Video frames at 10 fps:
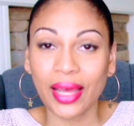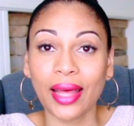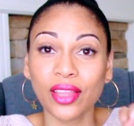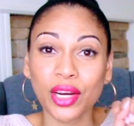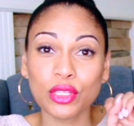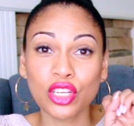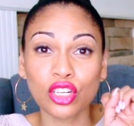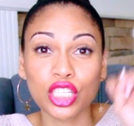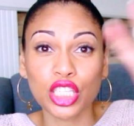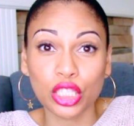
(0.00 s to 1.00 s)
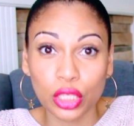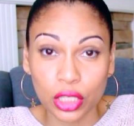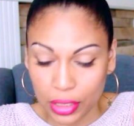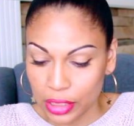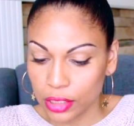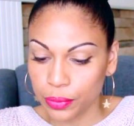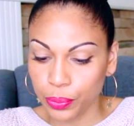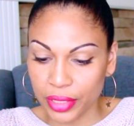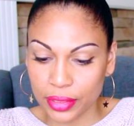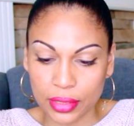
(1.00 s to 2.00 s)
I thought it was gonna
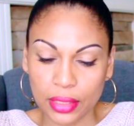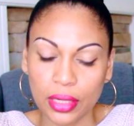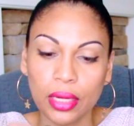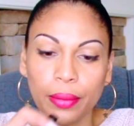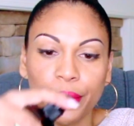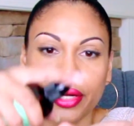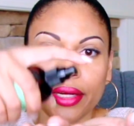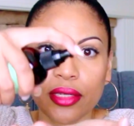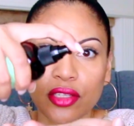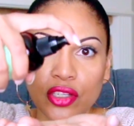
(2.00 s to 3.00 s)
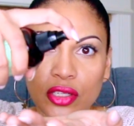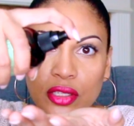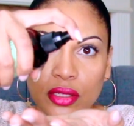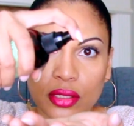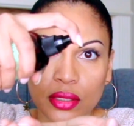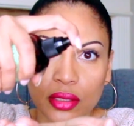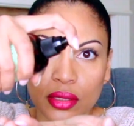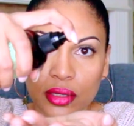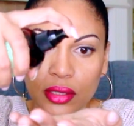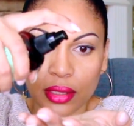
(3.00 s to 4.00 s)
spritz, but it's just
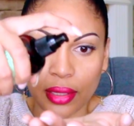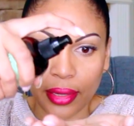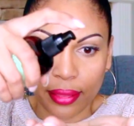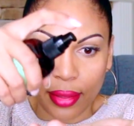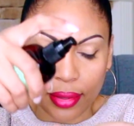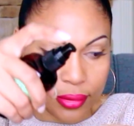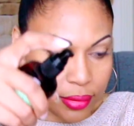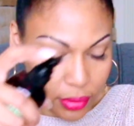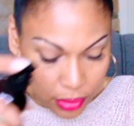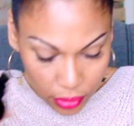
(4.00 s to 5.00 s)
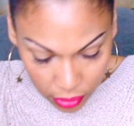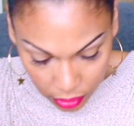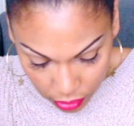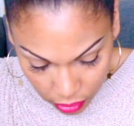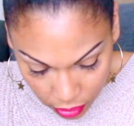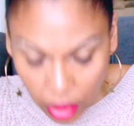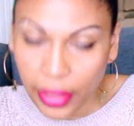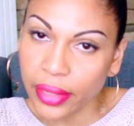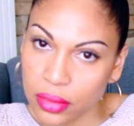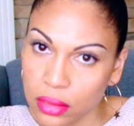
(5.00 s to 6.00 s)
like this.
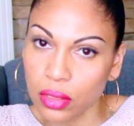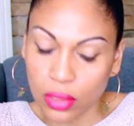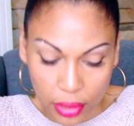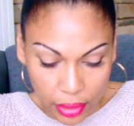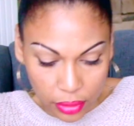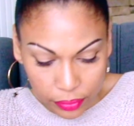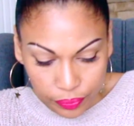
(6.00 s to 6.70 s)
Okay, still good.